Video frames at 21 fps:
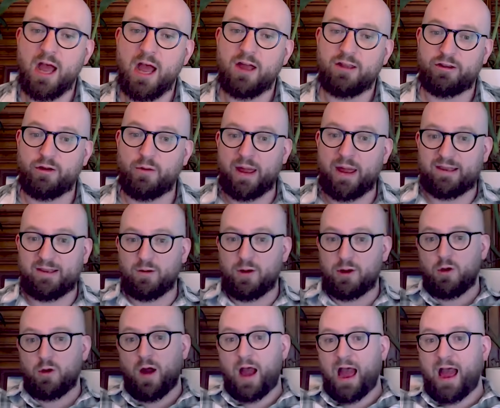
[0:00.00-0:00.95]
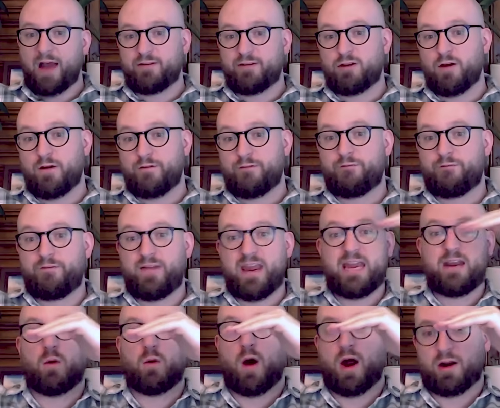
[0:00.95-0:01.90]
So basically what you have is you have
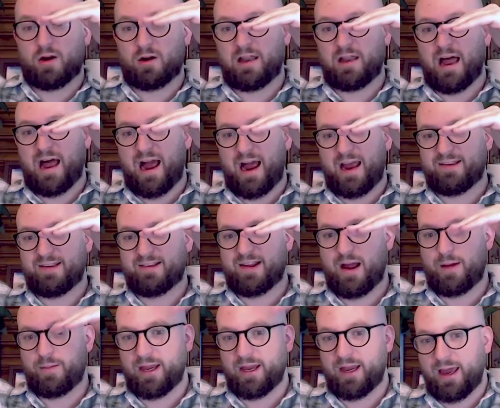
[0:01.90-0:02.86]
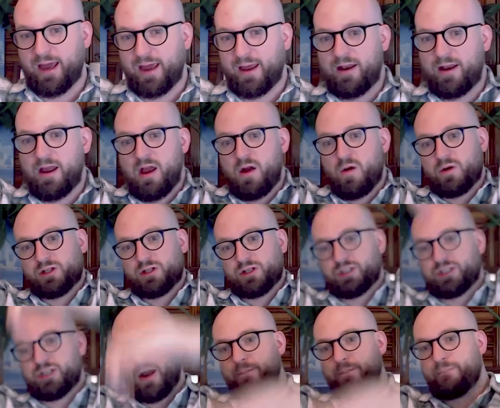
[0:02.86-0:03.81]
feed water lines coming in, which are
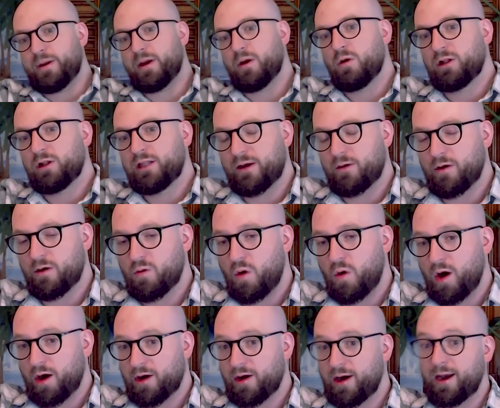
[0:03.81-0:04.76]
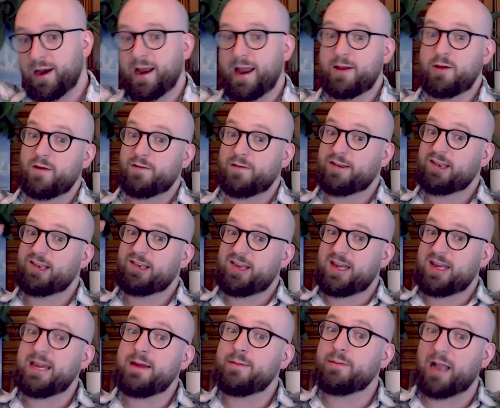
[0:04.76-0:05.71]
dumping liquid water in, and you have
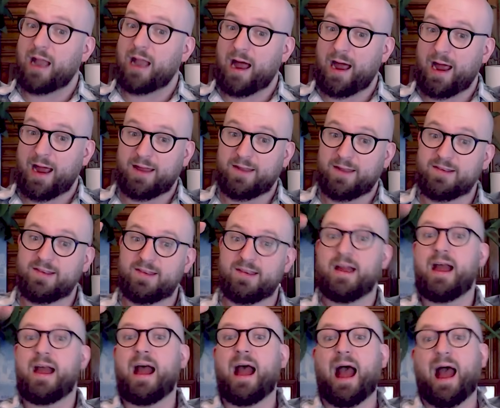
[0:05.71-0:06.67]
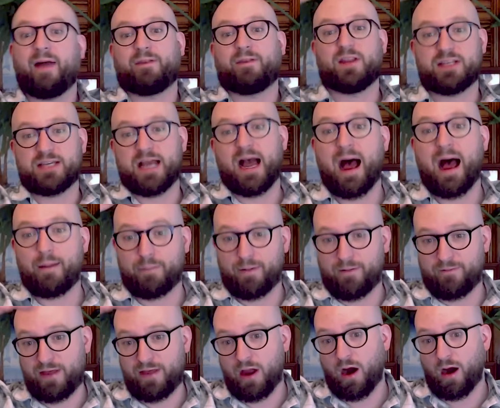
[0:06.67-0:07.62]
steam lines at the top
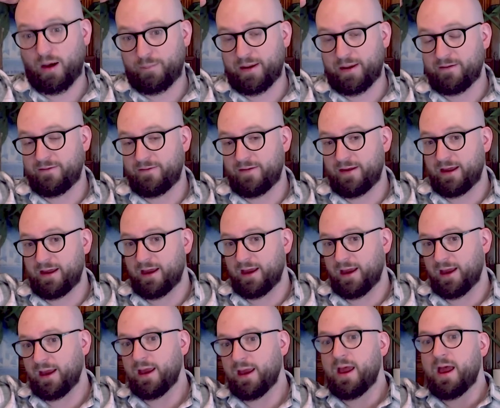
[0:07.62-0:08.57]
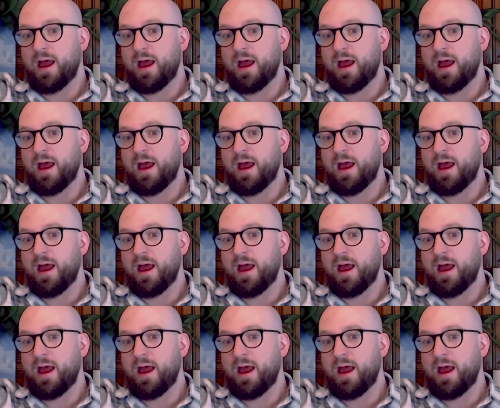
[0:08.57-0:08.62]
of the RPV